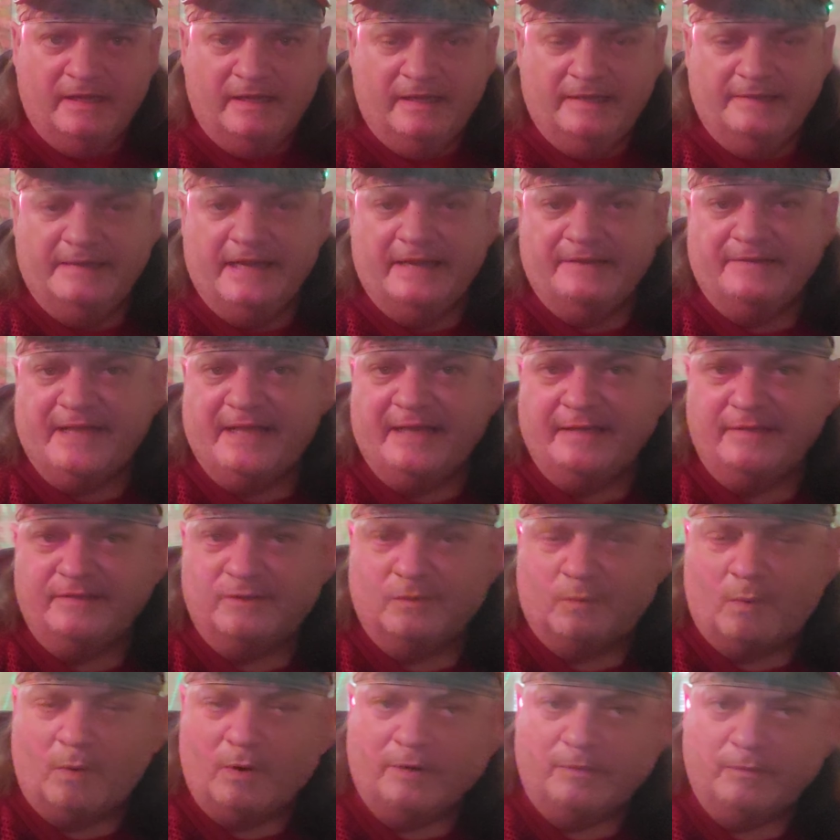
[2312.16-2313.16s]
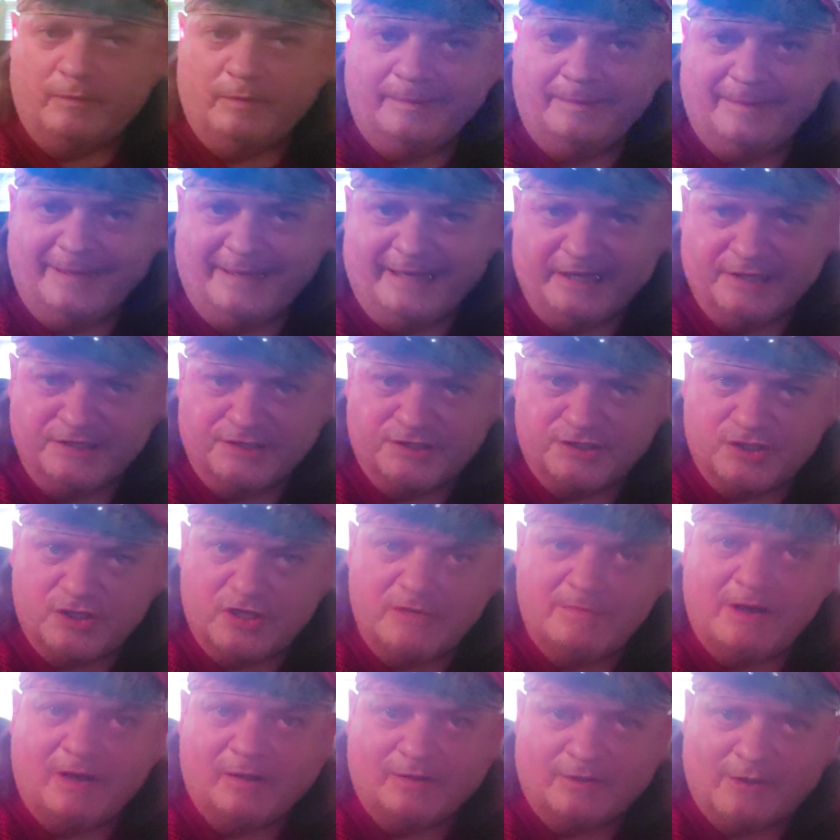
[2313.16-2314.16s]
And not that the word would be
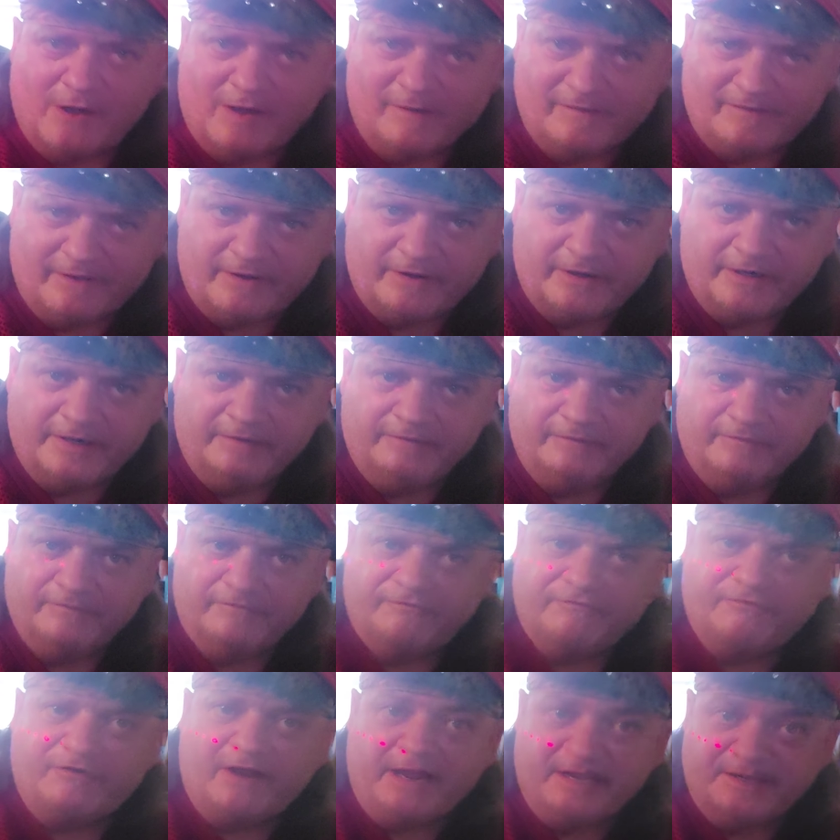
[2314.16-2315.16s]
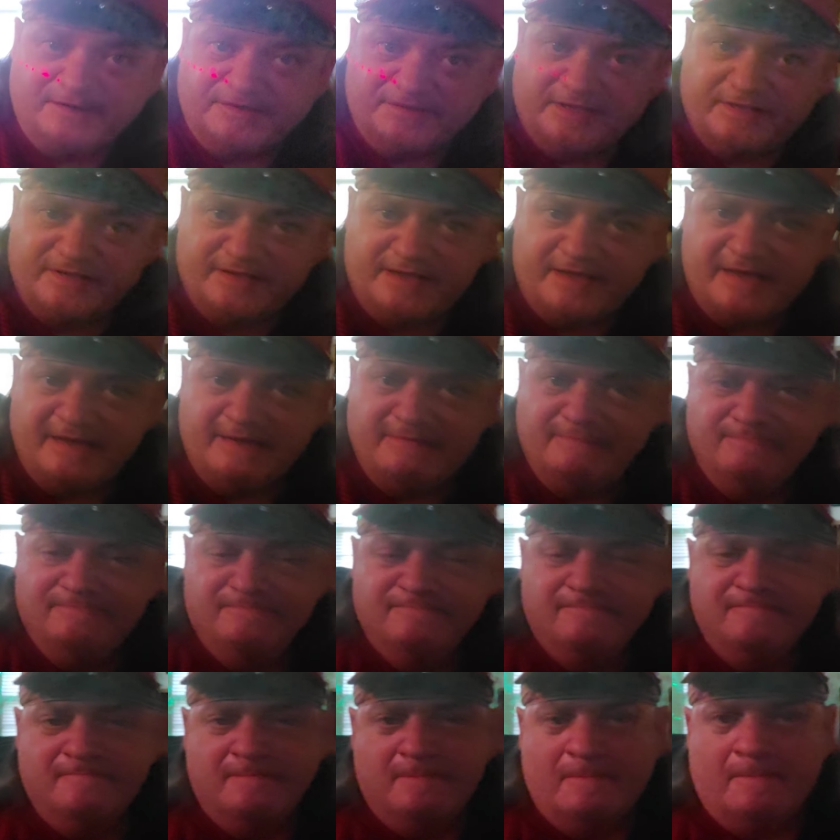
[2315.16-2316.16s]
consume, although I've heard it phrased as that,
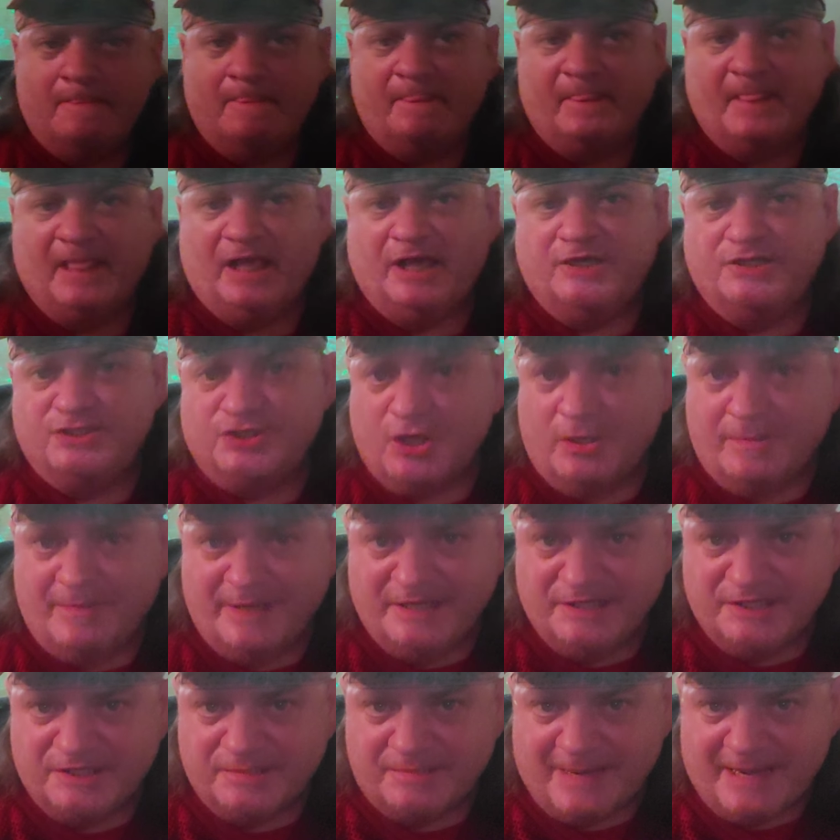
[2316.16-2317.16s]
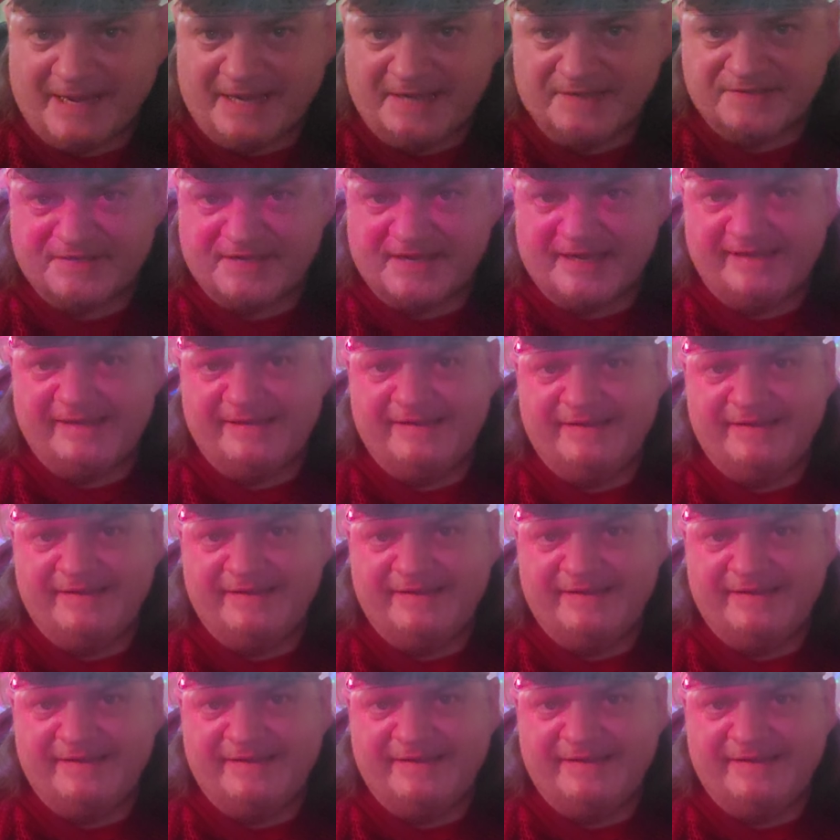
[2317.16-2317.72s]
consuming space.